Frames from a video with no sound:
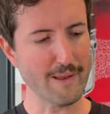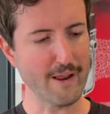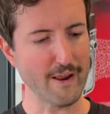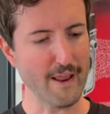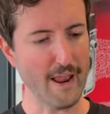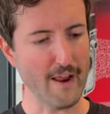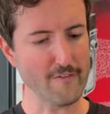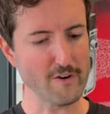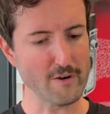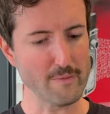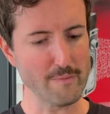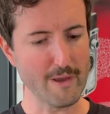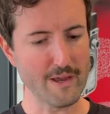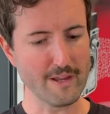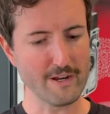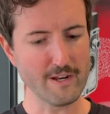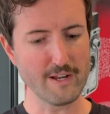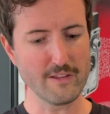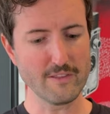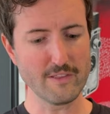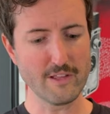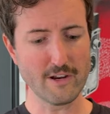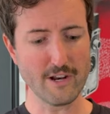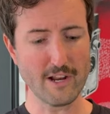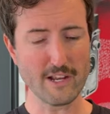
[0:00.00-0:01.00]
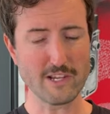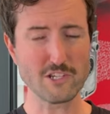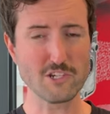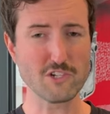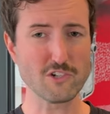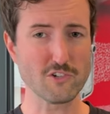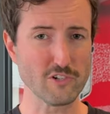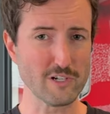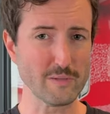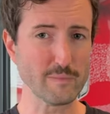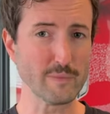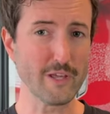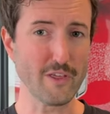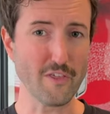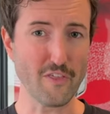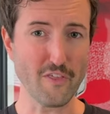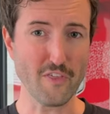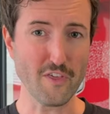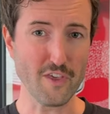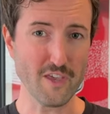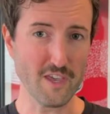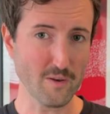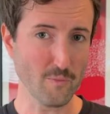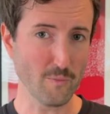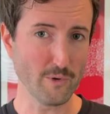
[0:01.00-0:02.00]
about everybody. They're extremely
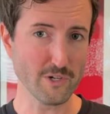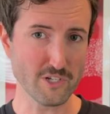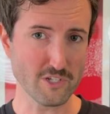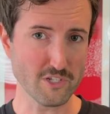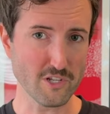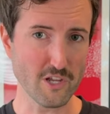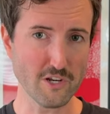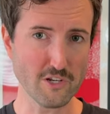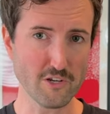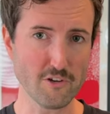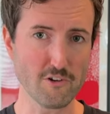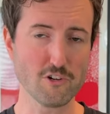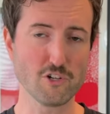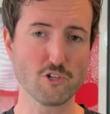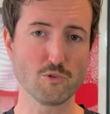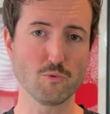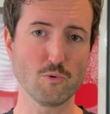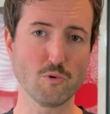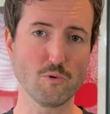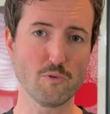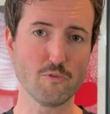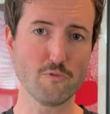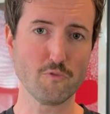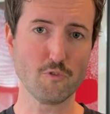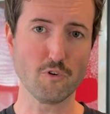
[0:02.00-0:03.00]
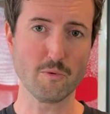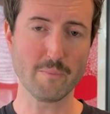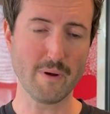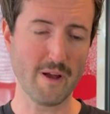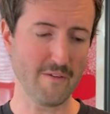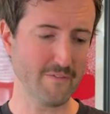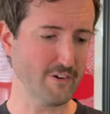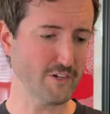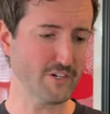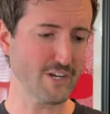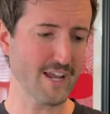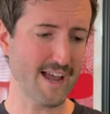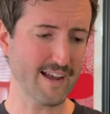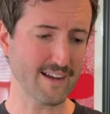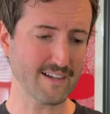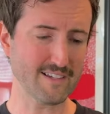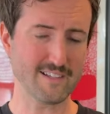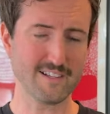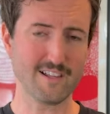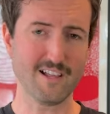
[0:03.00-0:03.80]
thin, which is unusual for puffer jackets.